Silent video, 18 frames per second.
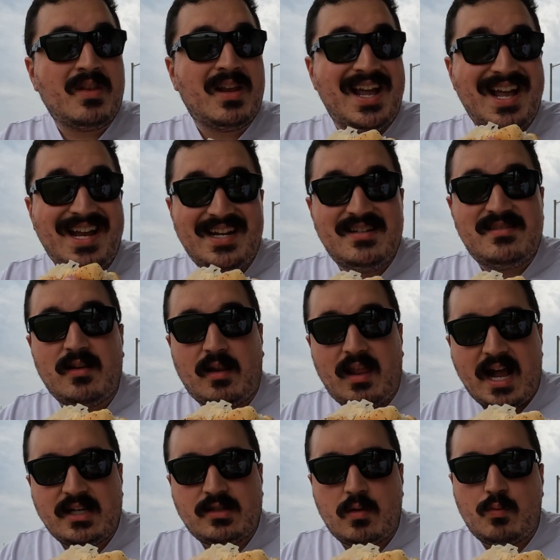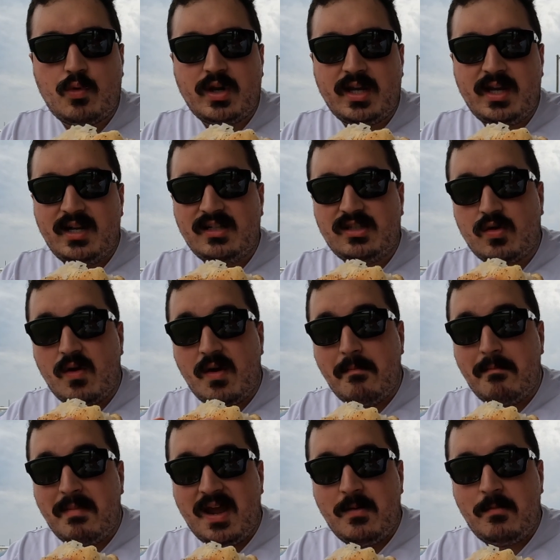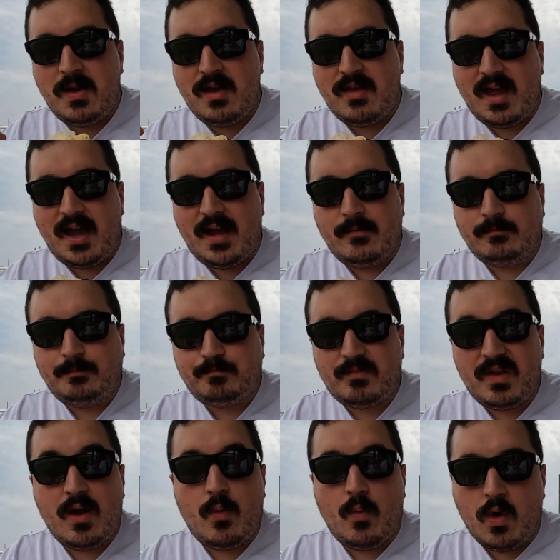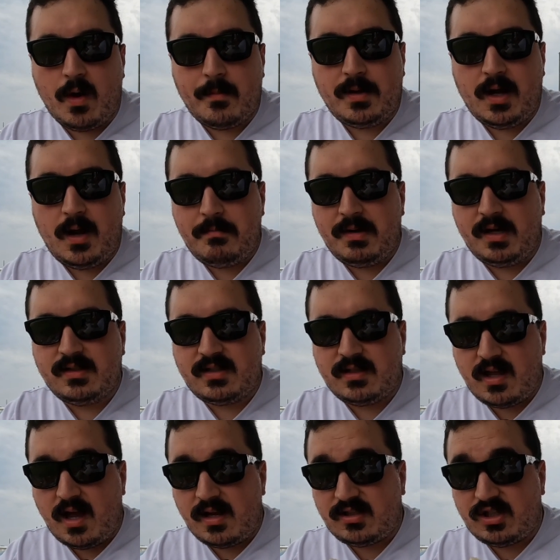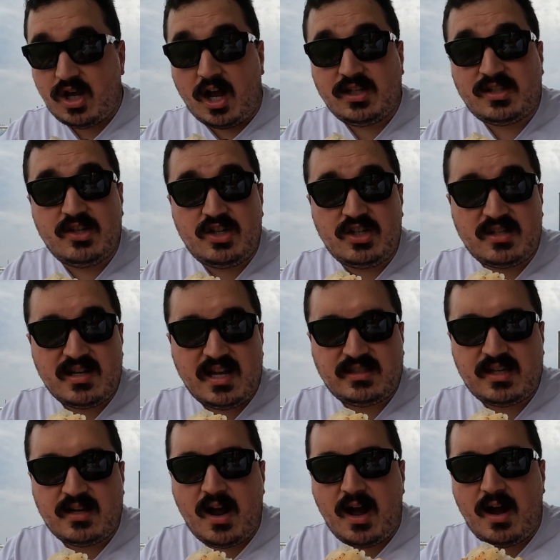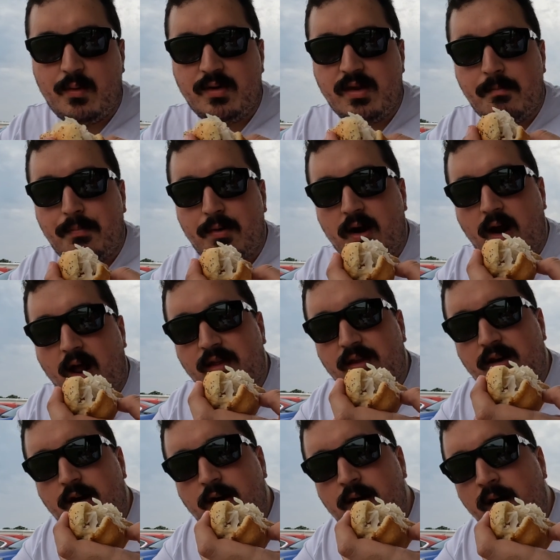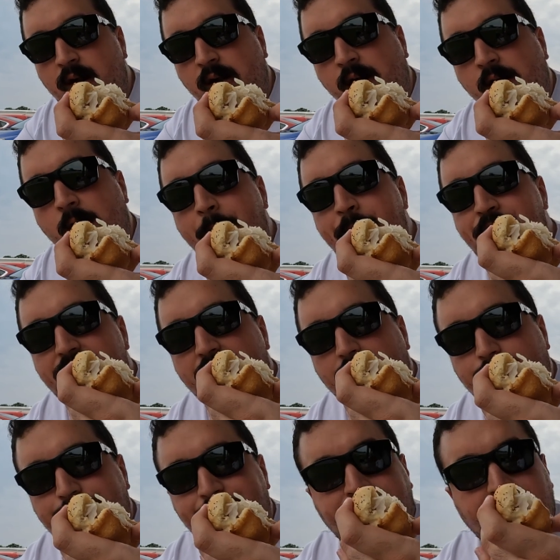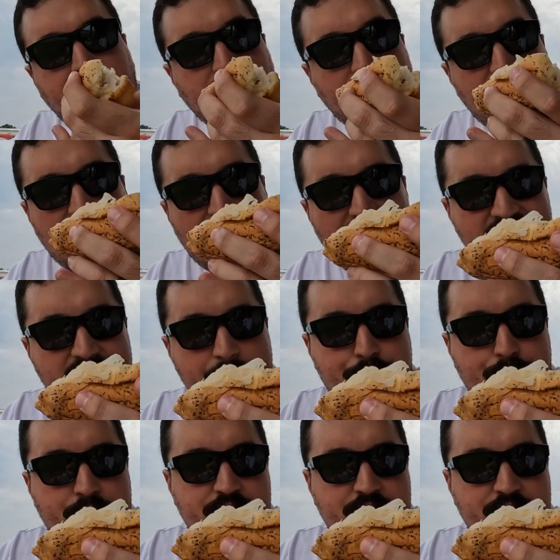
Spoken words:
It is the last one we're eating, so it may be that it warmed up because the sausage is nice and hot when they put it on there. And I'm pretty